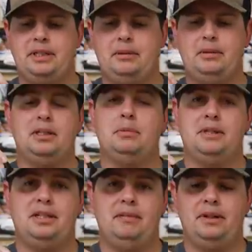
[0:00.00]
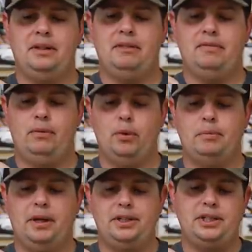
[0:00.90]
something specifically for
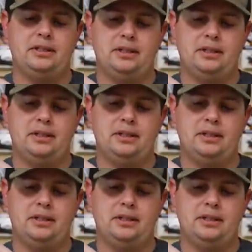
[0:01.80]
punching.